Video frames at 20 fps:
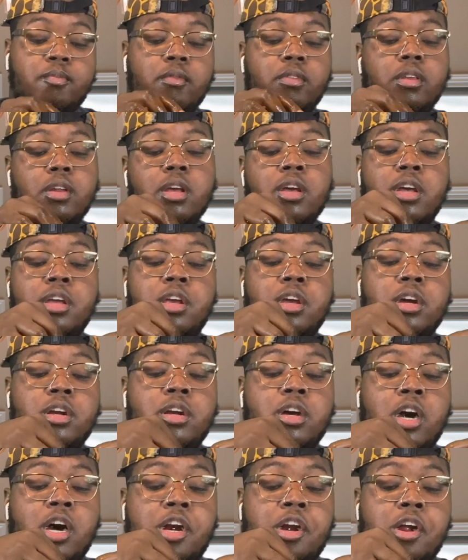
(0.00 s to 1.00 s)
And your
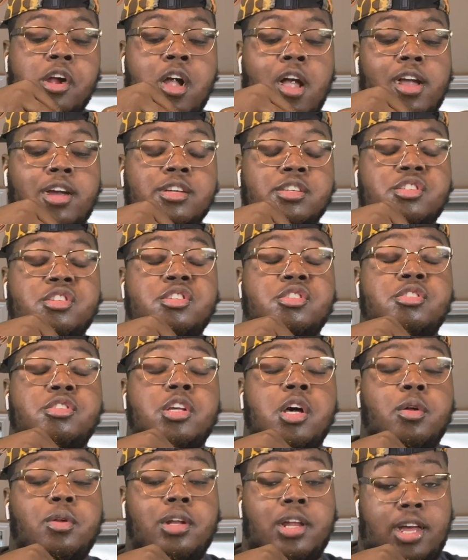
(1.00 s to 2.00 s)
daughter is
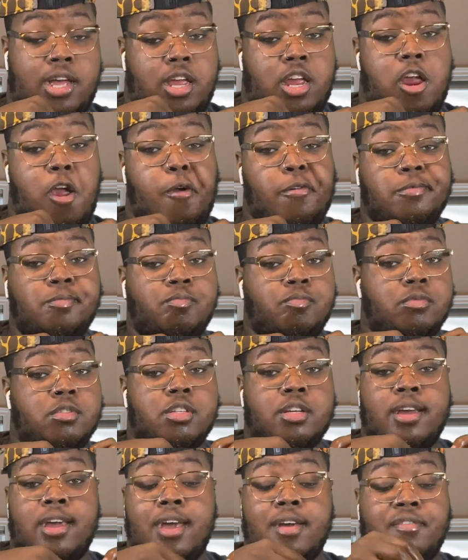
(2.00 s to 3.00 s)
so lucky to
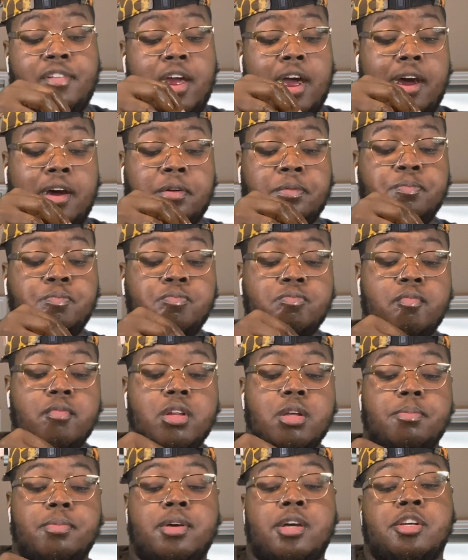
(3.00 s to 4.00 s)
have y'all,
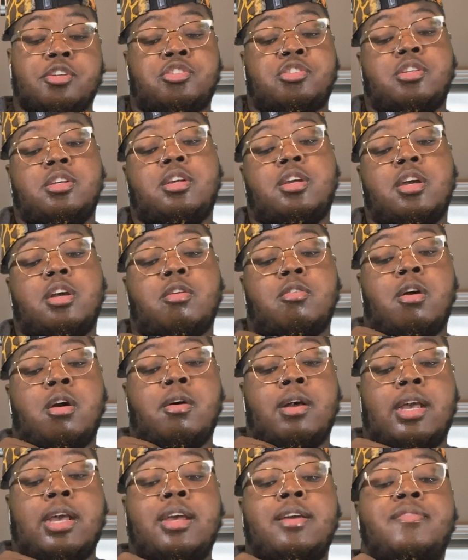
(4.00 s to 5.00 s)
because she can grow
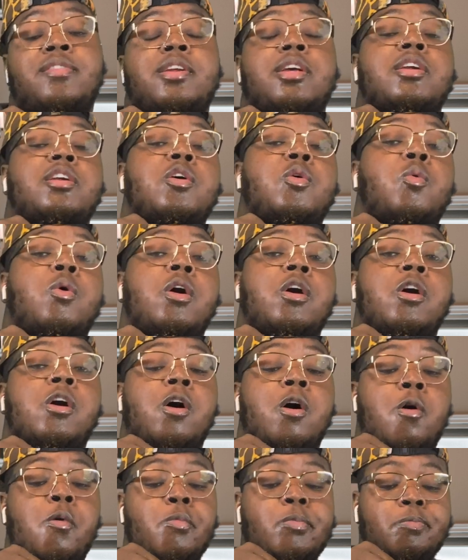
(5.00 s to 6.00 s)
even in a
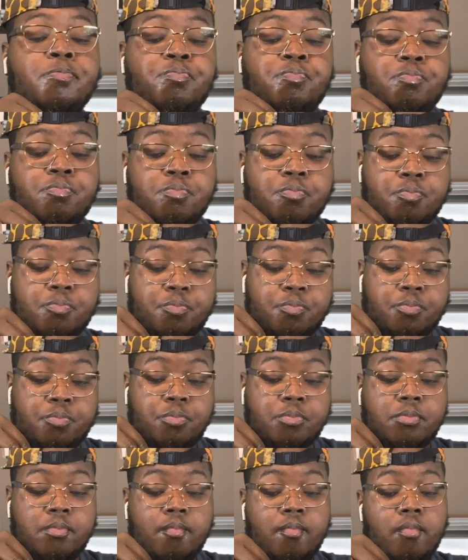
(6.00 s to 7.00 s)
world
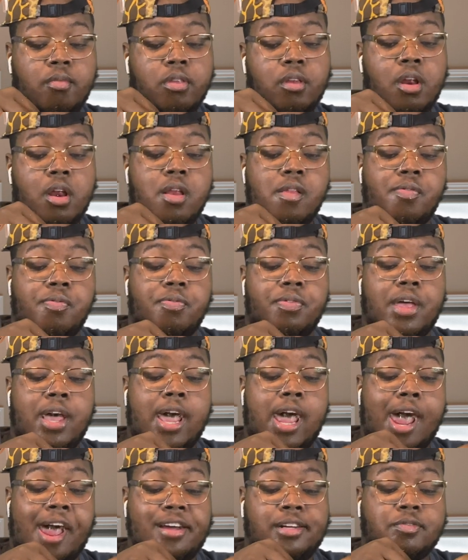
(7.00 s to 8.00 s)

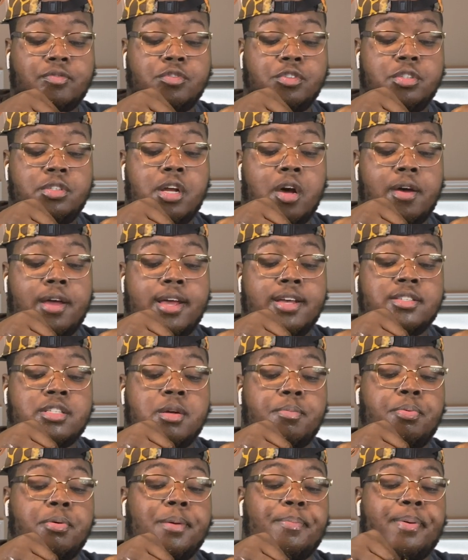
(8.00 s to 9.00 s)
that, you know, isn't
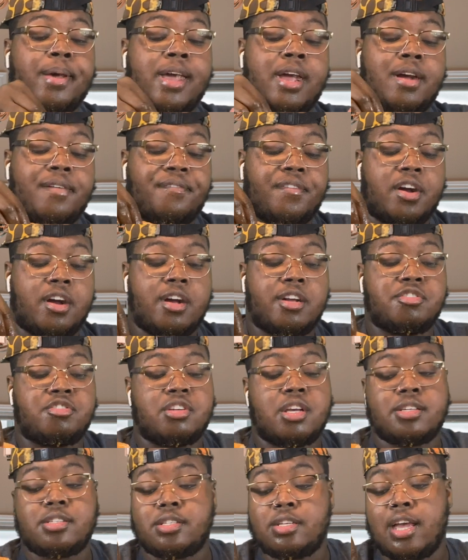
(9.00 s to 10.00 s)
prepared for her
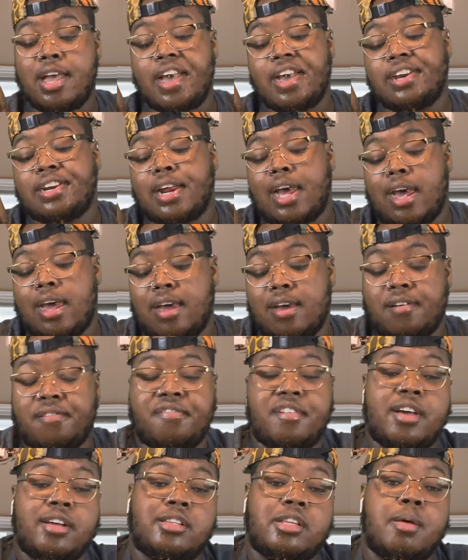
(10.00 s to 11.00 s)
just yet. And I have
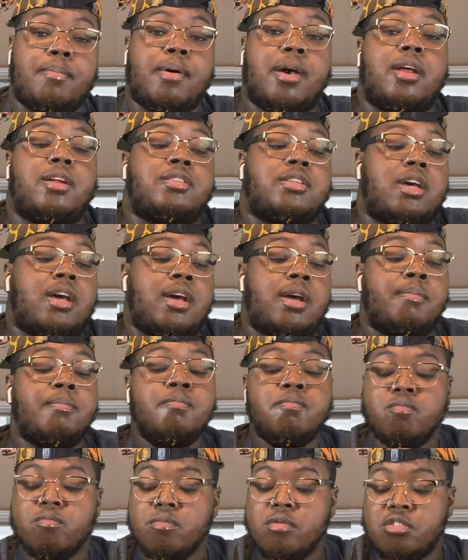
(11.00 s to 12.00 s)
faith that by the time
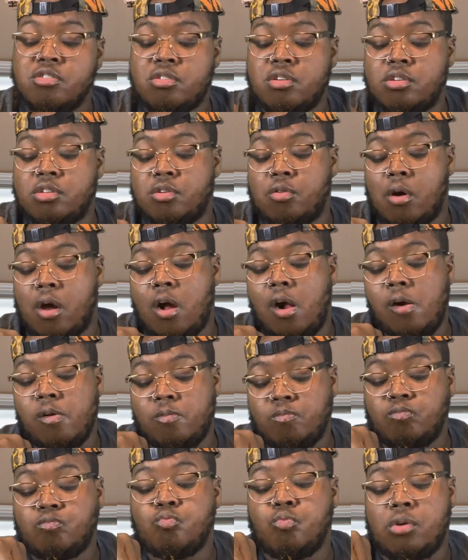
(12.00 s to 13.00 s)
she's
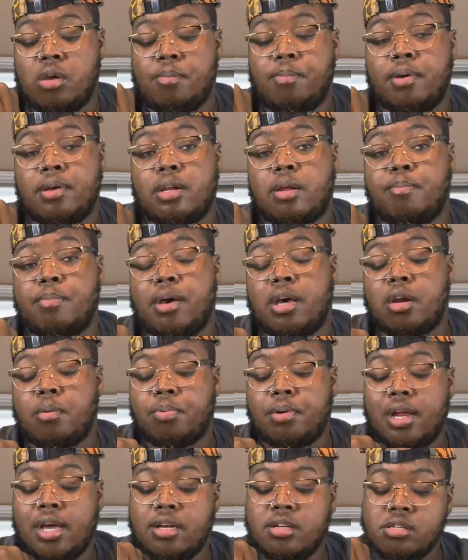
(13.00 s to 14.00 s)
grown, we'll be in a better
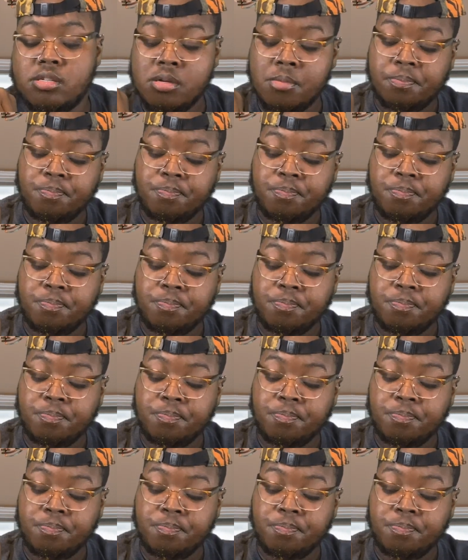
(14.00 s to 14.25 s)
place,